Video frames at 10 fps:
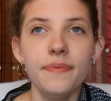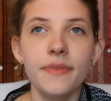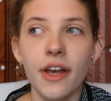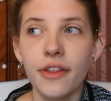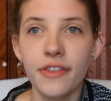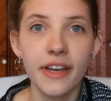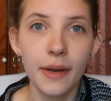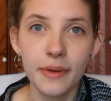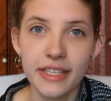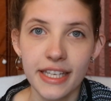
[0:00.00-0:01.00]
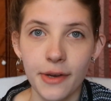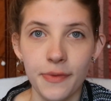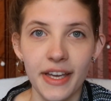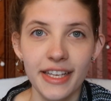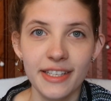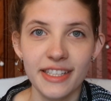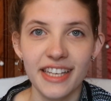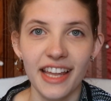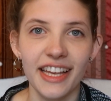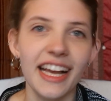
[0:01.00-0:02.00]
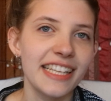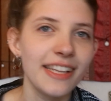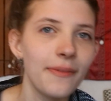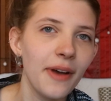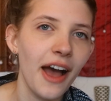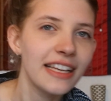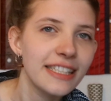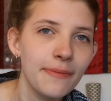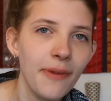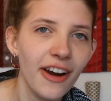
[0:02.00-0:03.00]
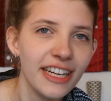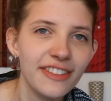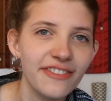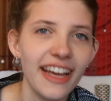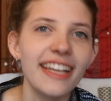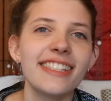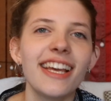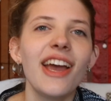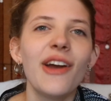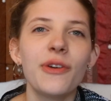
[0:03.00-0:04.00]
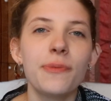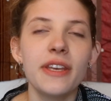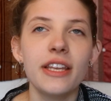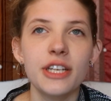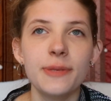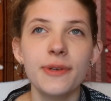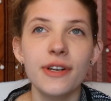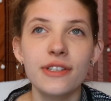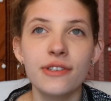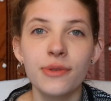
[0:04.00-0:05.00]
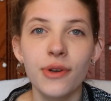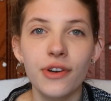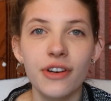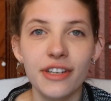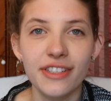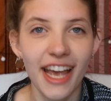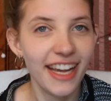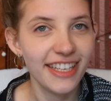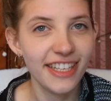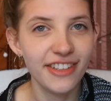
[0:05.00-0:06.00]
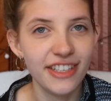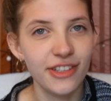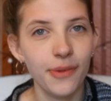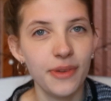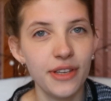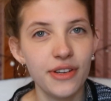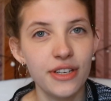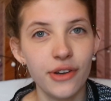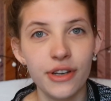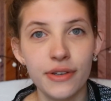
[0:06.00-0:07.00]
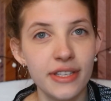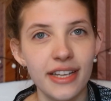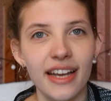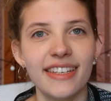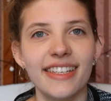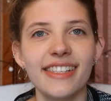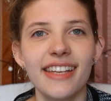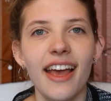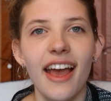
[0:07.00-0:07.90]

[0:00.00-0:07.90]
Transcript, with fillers: The other thing I would say on this, it's kind of like a sub a sub part of advice, would be that just because you're no longer in your second year does not mean you can join new societies.